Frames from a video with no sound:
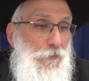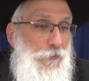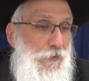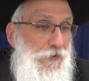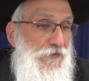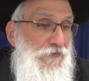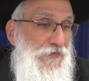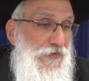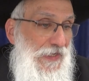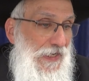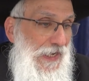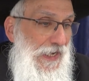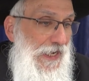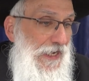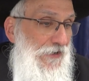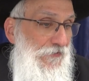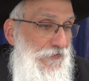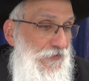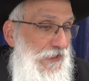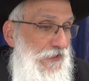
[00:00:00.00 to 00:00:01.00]
But if you
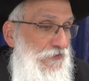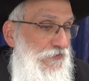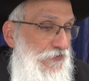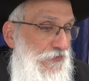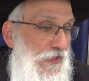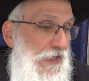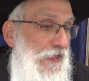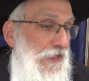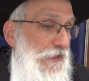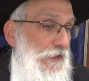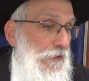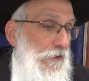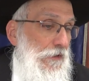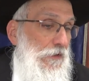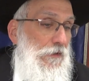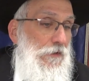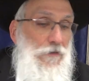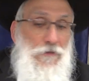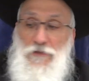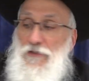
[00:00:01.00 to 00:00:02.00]
have, let's say,
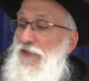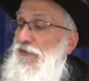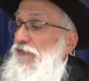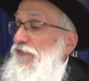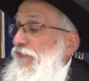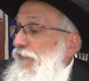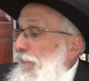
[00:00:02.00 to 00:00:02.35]
this